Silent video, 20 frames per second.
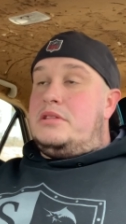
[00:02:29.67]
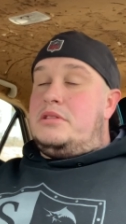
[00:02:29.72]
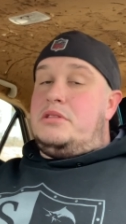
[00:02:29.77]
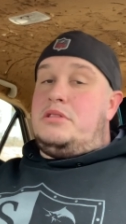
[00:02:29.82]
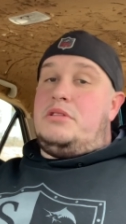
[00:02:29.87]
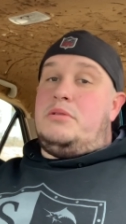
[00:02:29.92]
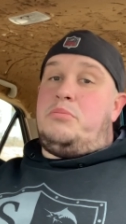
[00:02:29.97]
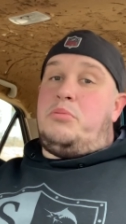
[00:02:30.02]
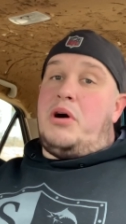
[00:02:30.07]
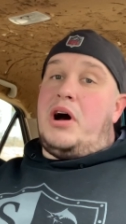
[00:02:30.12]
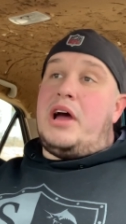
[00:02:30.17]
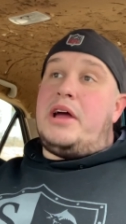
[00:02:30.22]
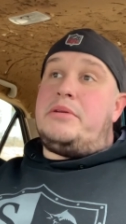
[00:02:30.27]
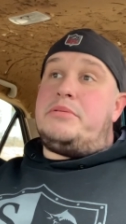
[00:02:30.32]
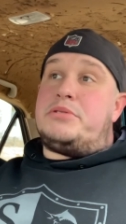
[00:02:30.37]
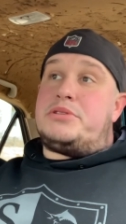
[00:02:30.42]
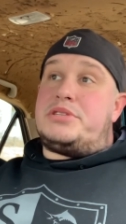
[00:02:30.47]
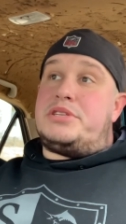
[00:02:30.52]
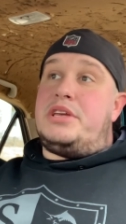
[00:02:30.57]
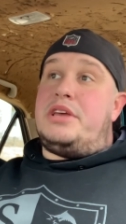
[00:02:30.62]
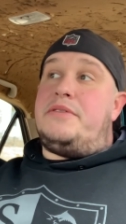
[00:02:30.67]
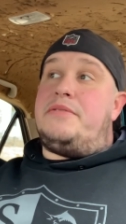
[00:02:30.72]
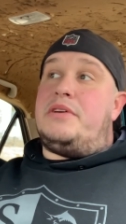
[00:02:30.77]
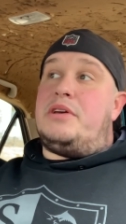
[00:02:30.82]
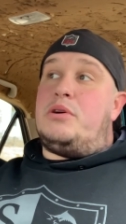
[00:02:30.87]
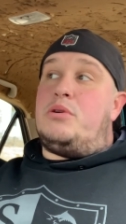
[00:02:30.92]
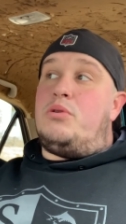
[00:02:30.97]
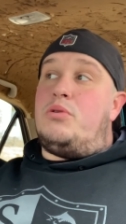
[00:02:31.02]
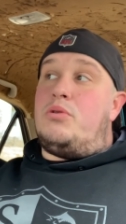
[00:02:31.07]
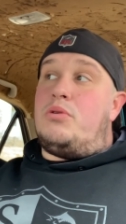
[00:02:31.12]
The wide
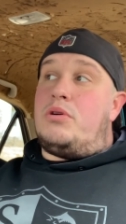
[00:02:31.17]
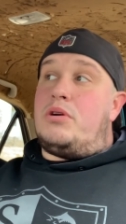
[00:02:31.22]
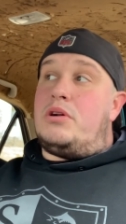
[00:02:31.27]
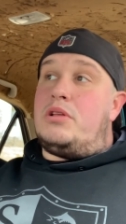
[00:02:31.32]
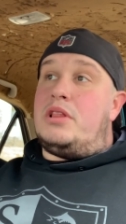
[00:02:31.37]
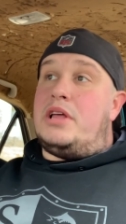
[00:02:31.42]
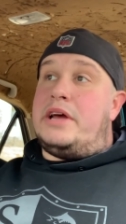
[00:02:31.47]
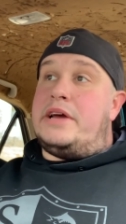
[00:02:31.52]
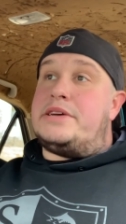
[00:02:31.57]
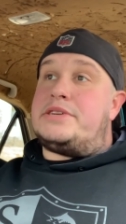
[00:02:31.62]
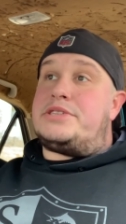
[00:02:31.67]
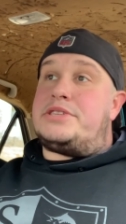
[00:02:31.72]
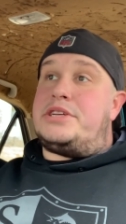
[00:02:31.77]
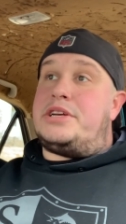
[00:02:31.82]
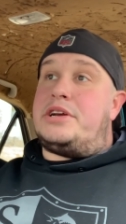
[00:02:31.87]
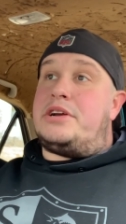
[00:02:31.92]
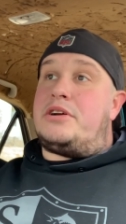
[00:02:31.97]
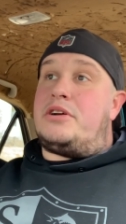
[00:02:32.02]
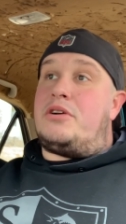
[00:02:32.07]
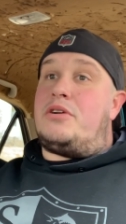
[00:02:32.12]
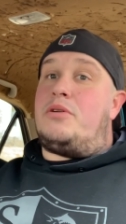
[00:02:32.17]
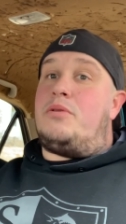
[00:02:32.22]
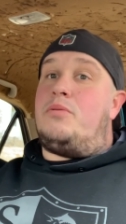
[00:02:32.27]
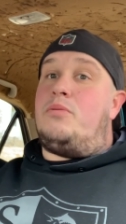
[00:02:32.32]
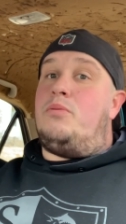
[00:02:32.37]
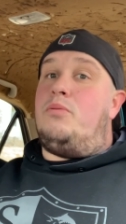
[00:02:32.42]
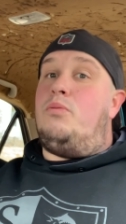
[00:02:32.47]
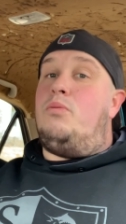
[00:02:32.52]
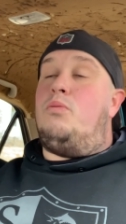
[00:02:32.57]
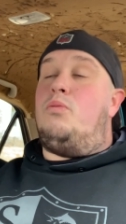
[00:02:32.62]
receiving corps last year
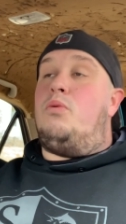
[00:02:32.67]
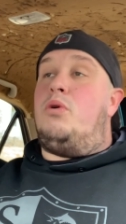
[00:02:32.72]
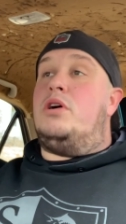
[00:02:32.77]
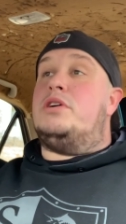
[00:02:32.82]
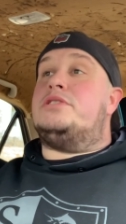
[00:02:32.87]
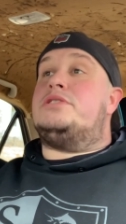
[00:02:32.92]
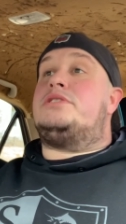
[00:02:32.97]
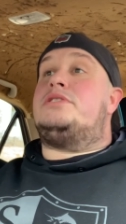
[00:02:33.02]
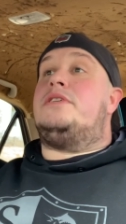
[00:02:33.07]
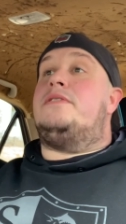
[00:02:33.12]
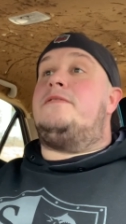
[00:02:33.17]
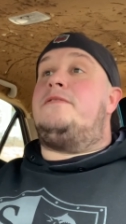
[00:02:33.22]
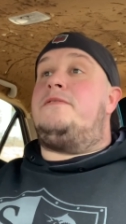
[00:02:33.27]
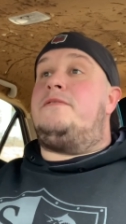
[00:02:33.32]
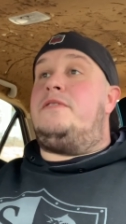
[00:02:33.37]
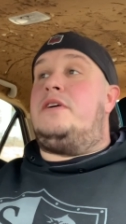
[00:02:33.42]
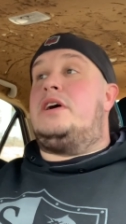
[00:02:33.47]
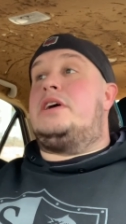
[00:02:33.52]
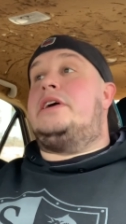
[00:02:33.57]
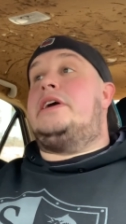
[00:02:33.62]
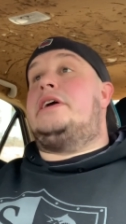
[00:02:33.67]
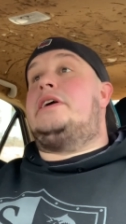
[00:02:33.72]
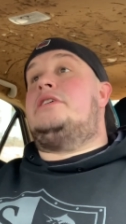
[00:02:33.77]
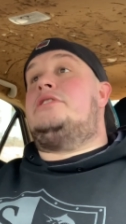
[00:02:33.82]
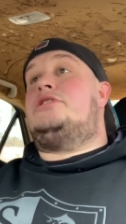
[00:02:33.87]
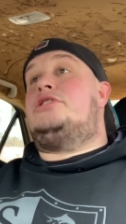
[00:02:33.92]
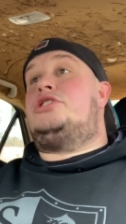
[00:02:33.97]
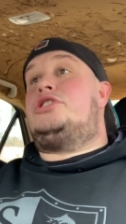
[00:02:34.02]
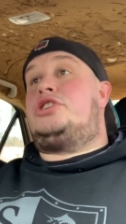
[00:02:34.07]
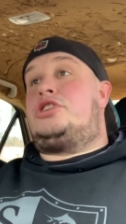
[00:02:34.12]
was
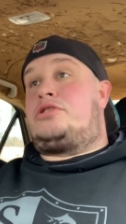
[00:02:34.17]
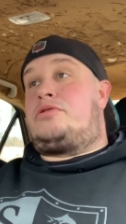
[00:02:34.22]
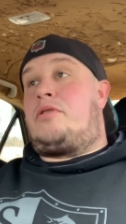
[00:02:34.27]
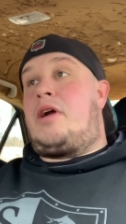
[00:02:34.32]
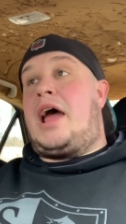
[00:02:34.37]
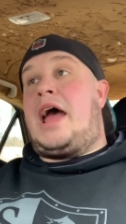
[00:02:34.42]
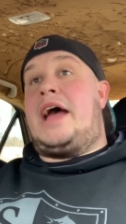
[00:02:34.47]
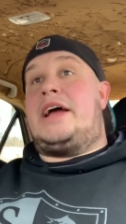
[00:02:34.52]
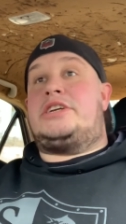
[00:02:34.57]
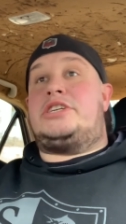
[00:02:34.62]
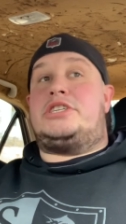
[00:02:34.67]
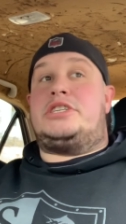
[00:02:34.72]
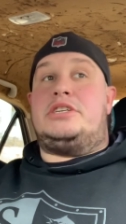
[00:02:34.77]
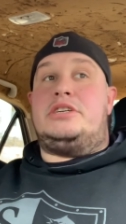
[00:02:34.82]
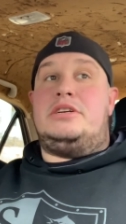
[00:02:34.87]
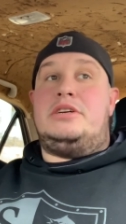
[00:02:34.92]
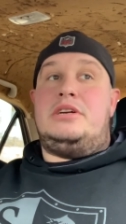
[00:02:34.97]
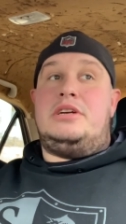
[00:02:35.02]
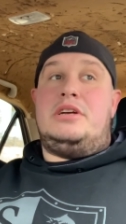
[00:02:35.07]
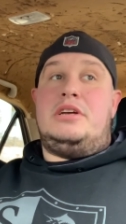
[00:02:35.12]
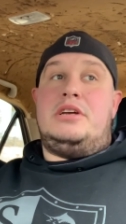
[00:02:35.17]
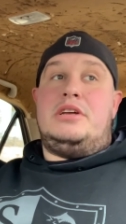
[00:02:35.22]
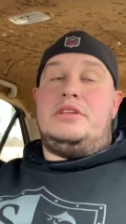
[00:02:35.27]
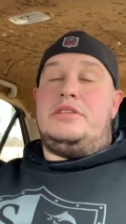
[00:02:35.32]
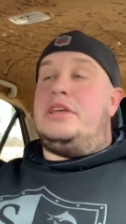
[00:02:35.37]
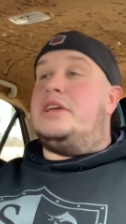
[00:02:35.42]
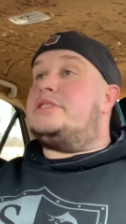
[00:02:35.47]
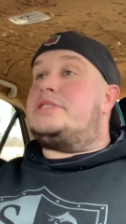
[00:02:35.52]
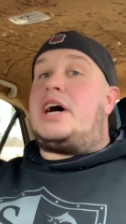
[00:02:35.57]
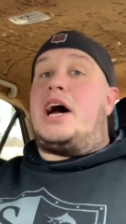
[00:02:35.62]
fucking trash.
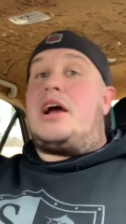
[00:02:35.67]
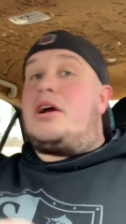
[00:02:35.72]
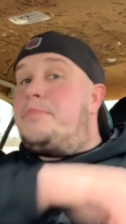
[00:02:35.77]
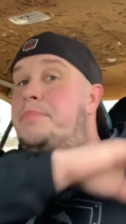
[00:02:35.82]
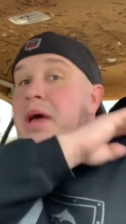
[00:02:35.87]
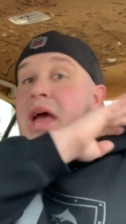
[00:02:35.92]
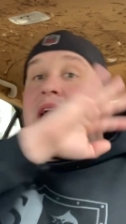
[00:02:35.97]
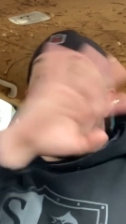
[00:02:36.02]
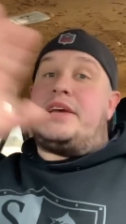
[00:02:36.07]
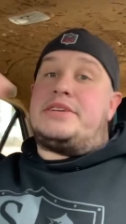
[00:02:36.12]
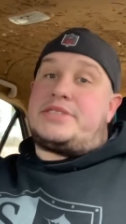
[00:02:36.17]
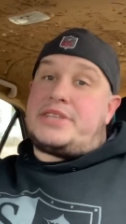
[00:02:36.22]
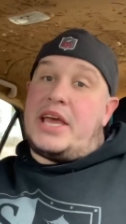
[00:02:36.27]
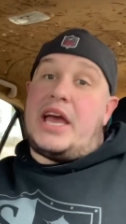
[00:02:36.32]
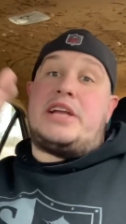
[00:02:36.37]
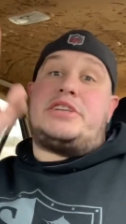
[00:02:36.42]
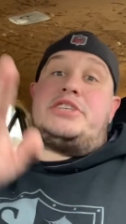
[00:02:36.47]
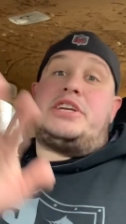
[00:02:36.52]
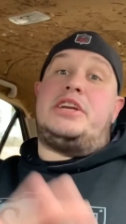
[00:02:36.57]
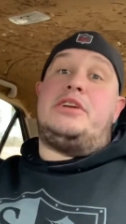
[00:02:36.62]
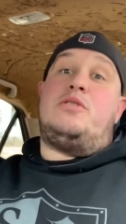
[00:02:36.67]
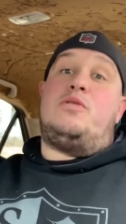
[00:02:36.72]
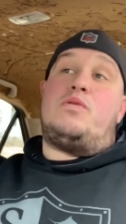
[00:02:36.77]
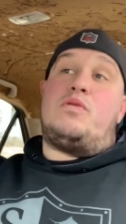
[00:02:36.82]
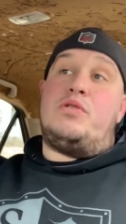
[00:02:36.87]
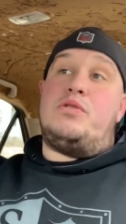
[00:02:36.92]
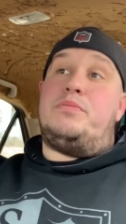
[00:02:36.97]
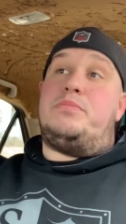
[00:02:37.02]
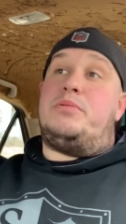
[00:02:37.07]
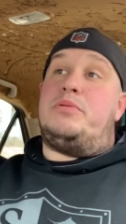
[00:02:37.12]
The entire pass catching
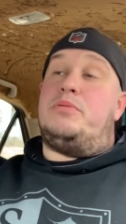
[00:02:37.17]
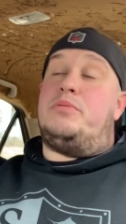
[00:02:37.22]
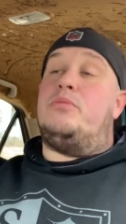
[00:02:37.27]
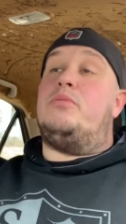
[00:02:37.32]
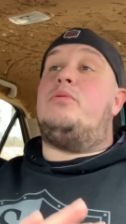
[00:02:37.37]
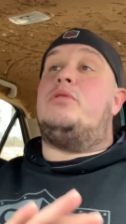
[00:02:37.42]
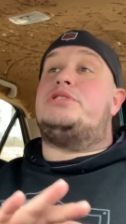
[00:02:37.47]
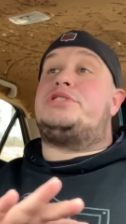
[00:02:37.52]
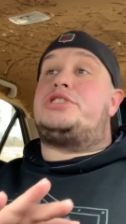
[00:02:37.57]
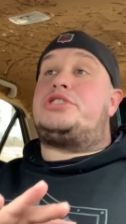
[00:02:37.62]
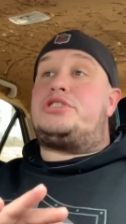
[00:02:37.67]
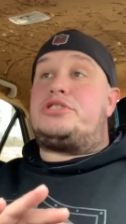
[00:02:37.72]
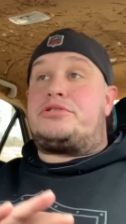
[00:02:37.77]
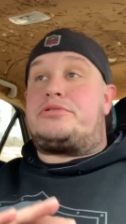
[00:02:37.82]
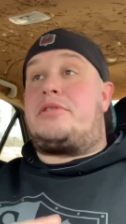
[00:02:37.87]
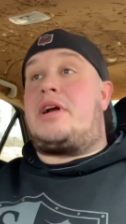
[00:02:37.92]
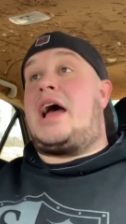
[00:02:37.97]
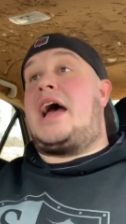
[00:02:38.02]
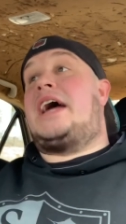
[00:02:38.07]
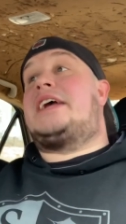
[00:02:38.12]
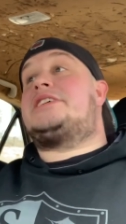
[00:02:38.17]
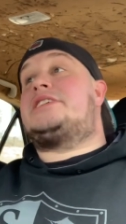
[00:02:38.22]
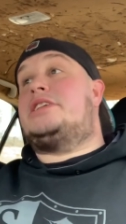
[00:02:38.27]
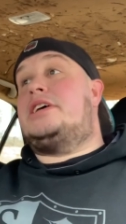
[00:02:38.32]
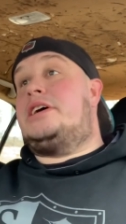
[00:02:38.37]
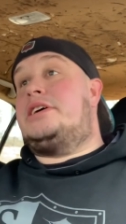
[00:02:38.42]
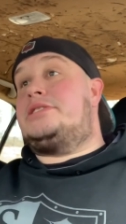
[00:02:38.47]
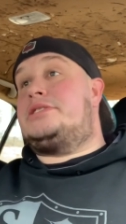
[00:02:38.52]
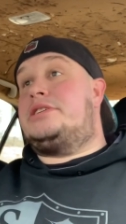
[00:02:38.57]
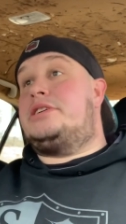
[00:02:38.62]
group was trash
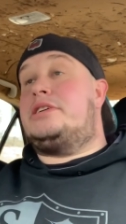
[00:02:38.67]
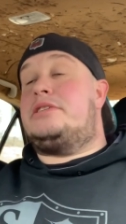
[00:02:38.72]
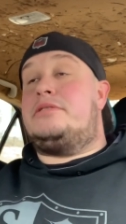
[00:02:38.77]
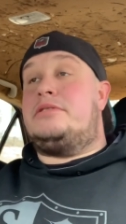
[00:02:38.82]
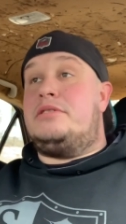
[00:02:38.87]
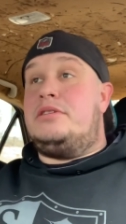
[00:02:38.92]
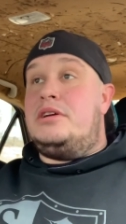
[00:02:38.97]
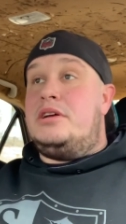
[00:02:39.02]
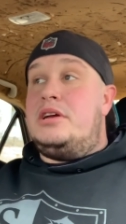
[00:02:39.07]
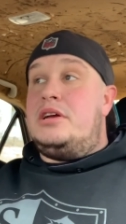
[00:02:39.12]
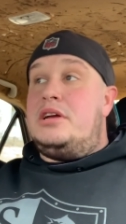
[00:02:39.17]
last year.